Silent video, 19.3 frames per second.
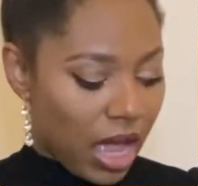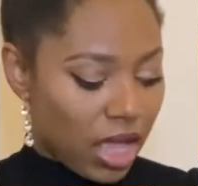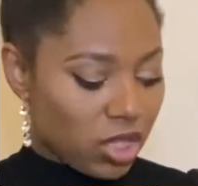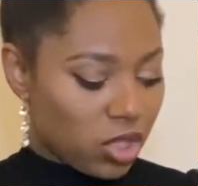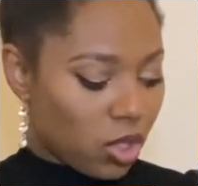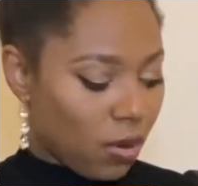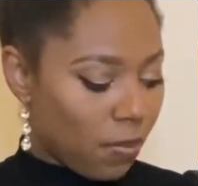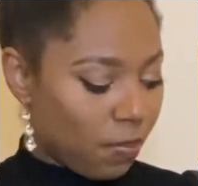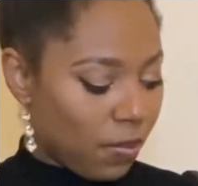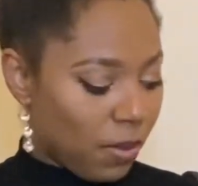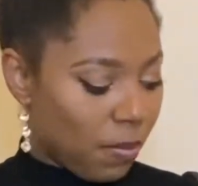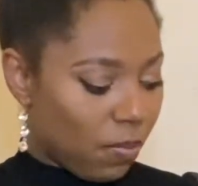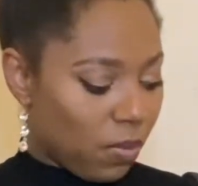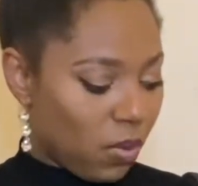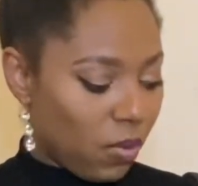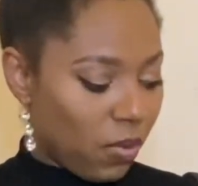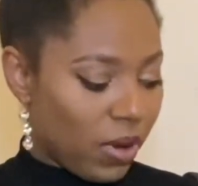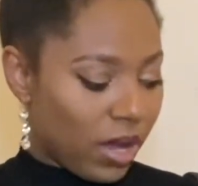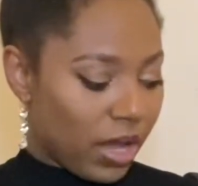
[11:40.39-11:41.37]
And some
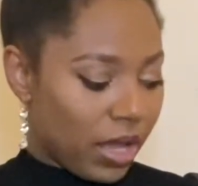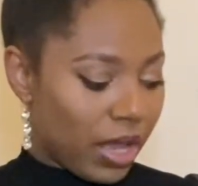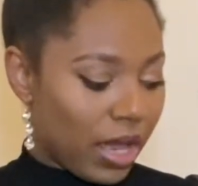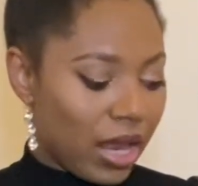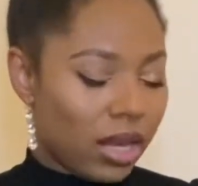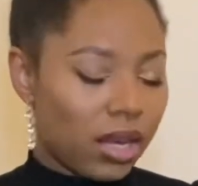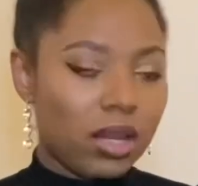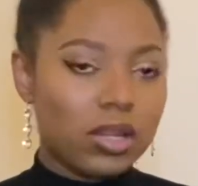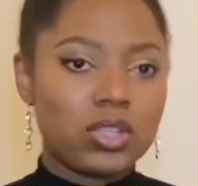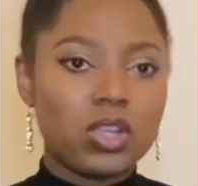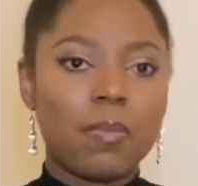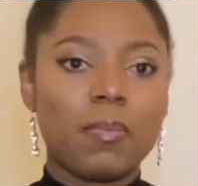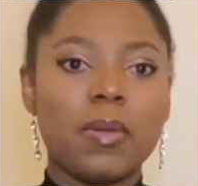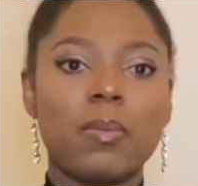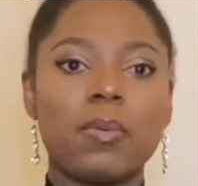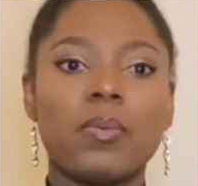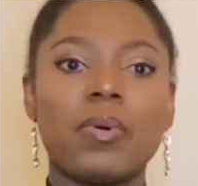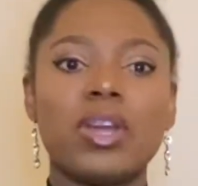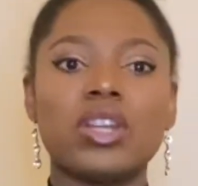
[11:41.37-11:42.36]
people
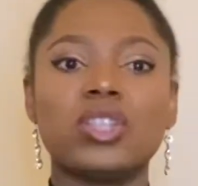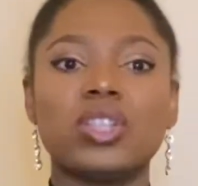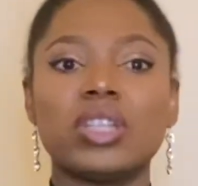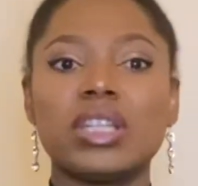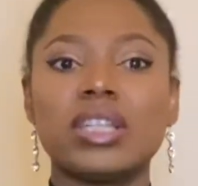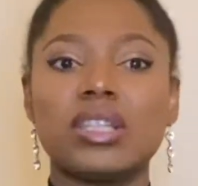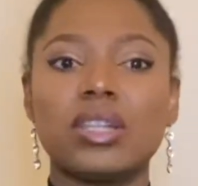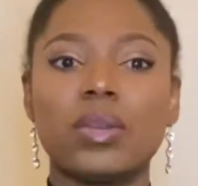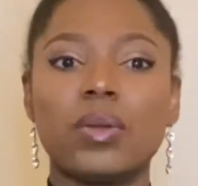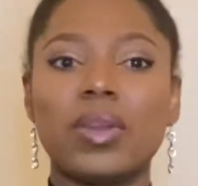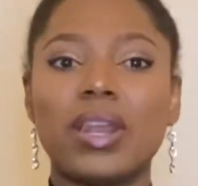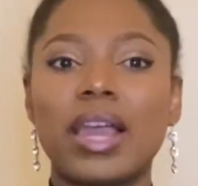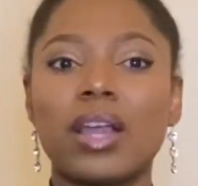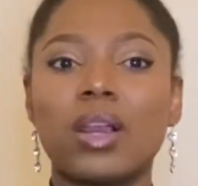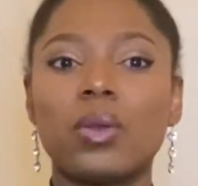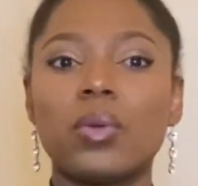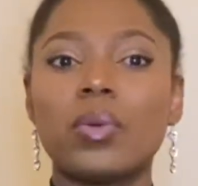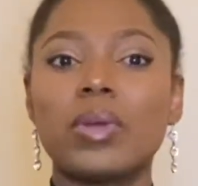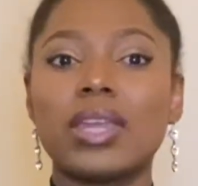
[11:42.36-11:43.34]
were just
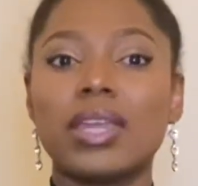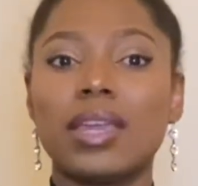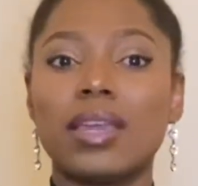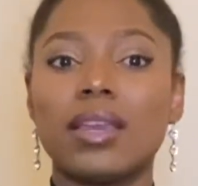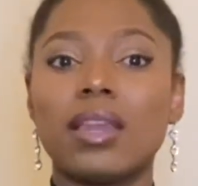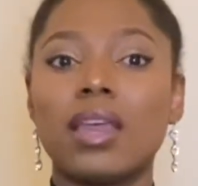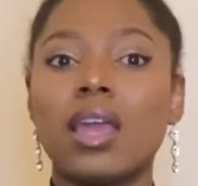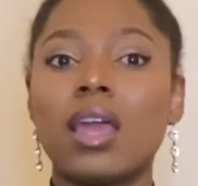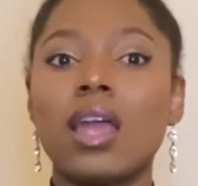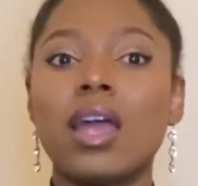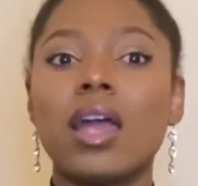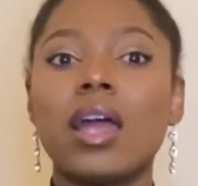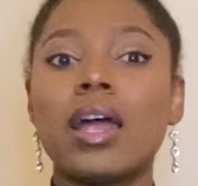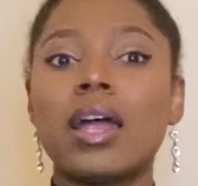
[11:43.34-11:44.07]
like looking